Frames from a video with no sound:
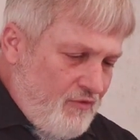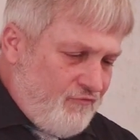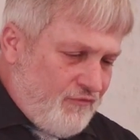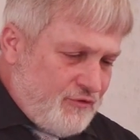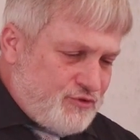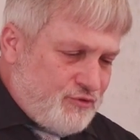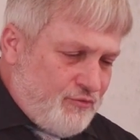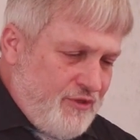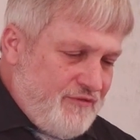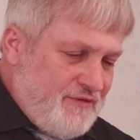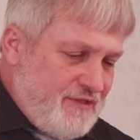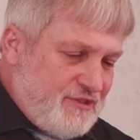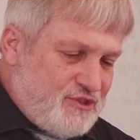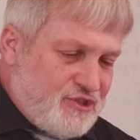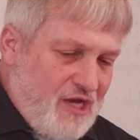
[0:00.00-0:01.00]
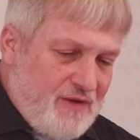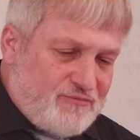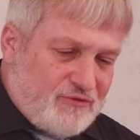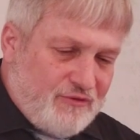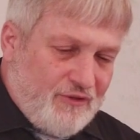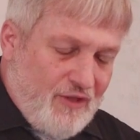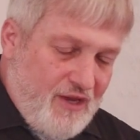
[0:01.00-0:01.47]
1 Corinthians
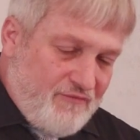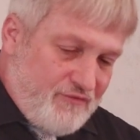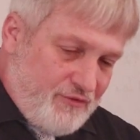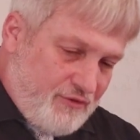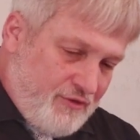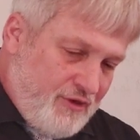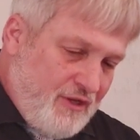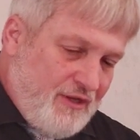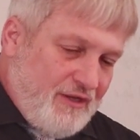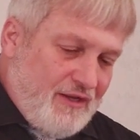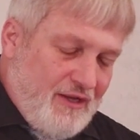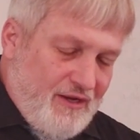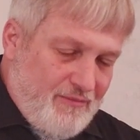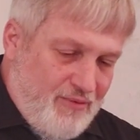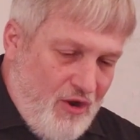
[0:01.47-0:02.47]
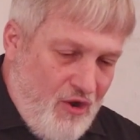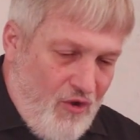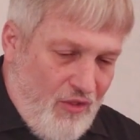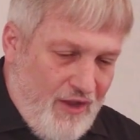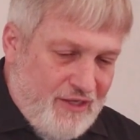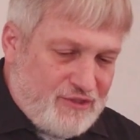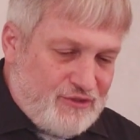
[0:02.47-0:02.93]
chapter 11, or uh,
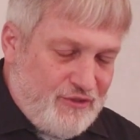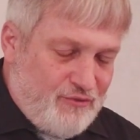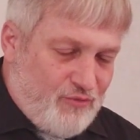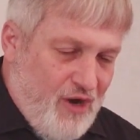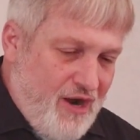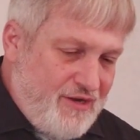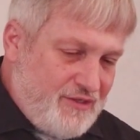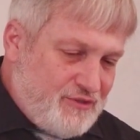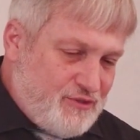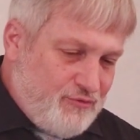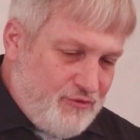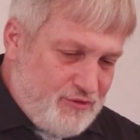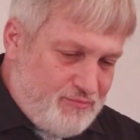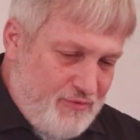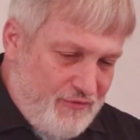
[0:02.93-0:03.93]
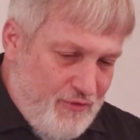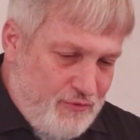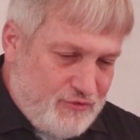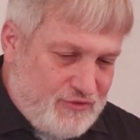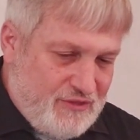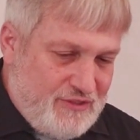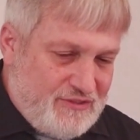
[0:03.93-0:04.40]
Paul actually writing to us, but
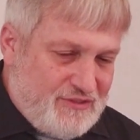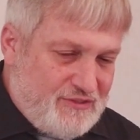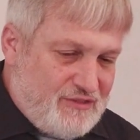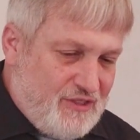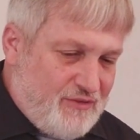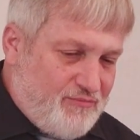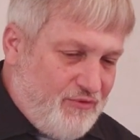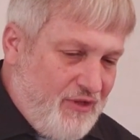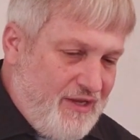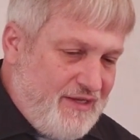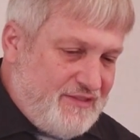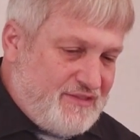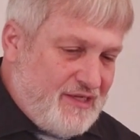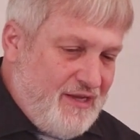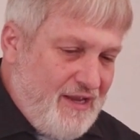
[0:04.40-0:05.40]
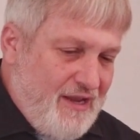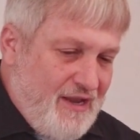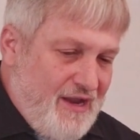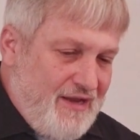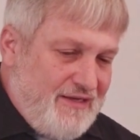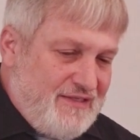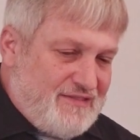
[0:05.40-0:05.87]
those things that took place
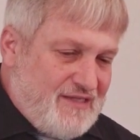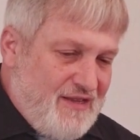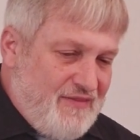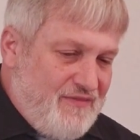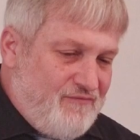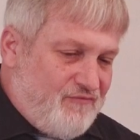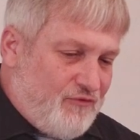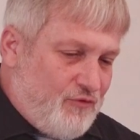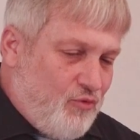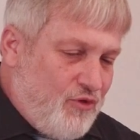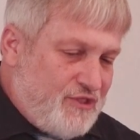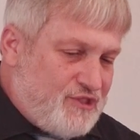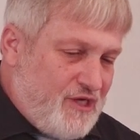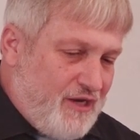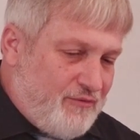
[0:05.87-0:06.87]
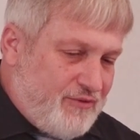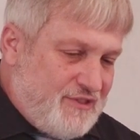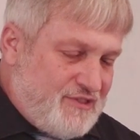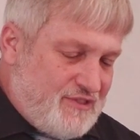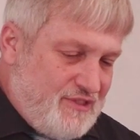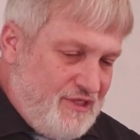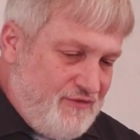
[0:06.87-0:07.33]
and he said, For which I
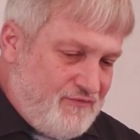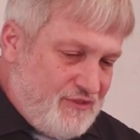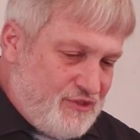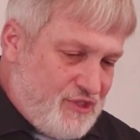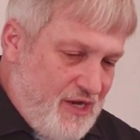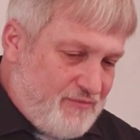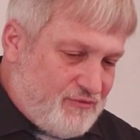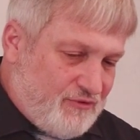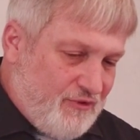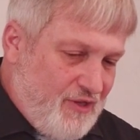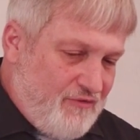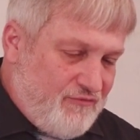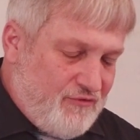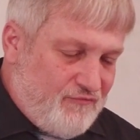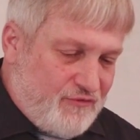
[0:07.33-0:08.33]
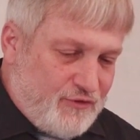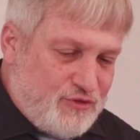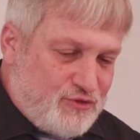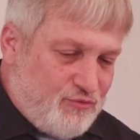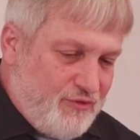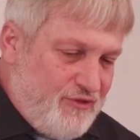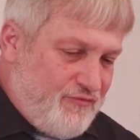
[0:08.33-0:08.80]
received in chapter 11 and
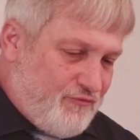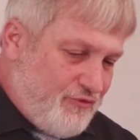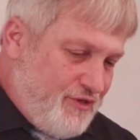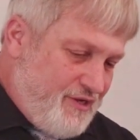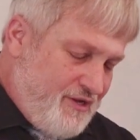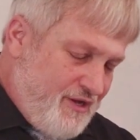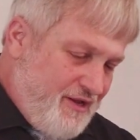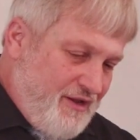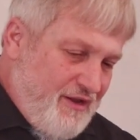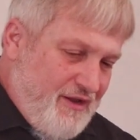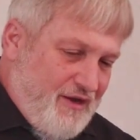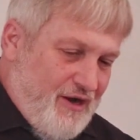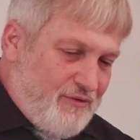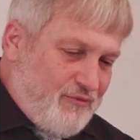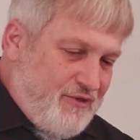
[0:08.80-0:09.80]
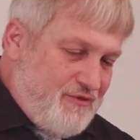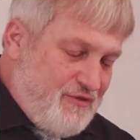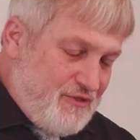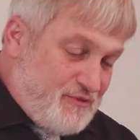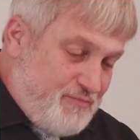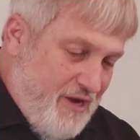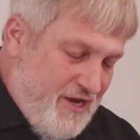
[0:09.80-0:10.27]
verse 23. And I read
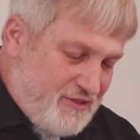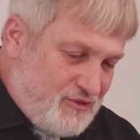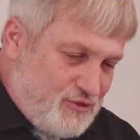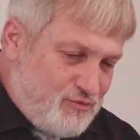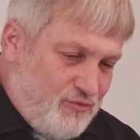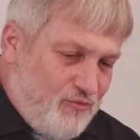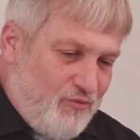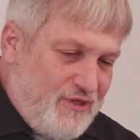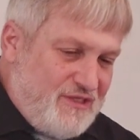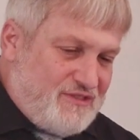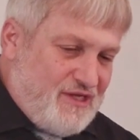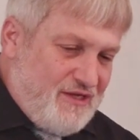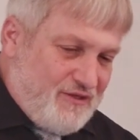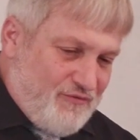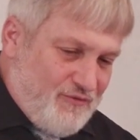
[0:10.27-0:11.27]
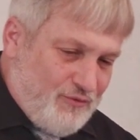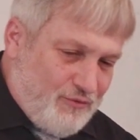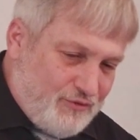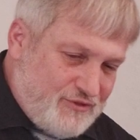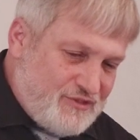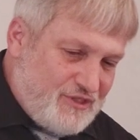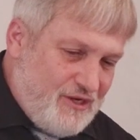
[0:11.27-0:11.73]
this passage when we take of the
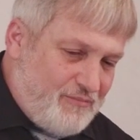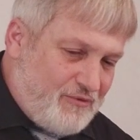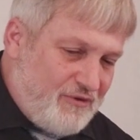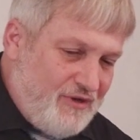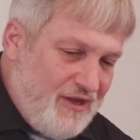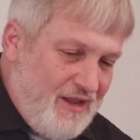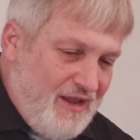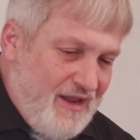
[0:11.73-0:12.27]
Lord's Supper.